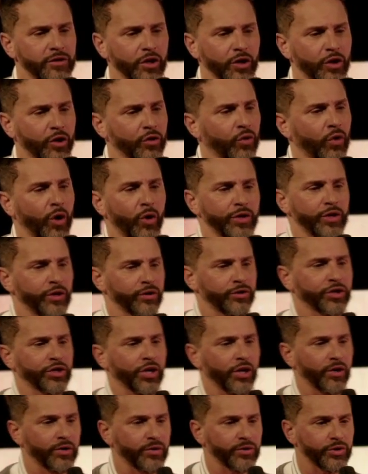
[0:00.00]
to grow your
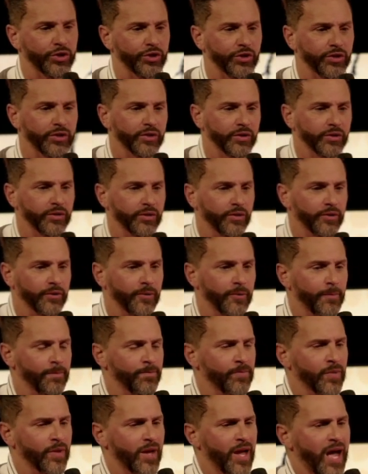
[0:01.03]
church.
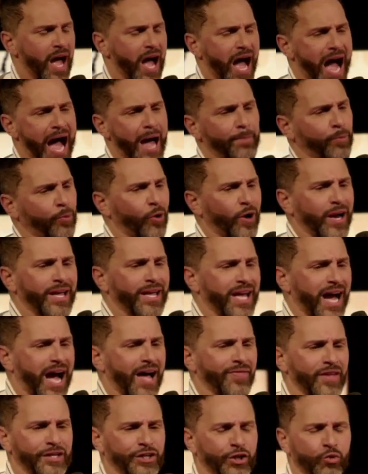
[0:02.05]
I pray,
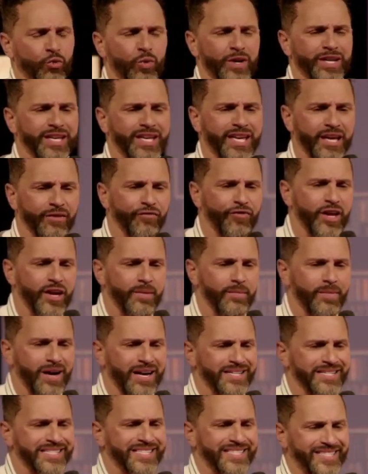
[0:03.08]
God, that you would give them
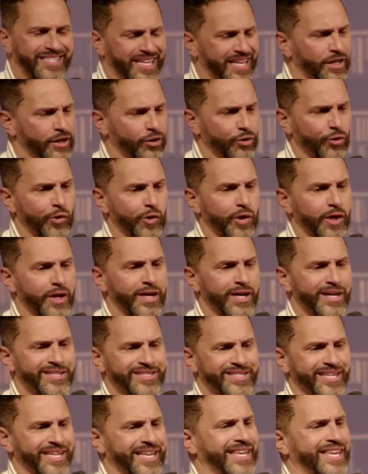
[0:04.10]
a zeal
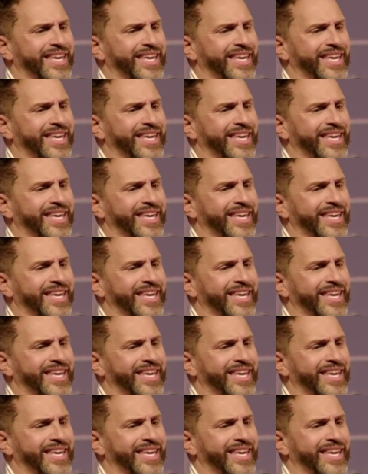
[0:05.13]
to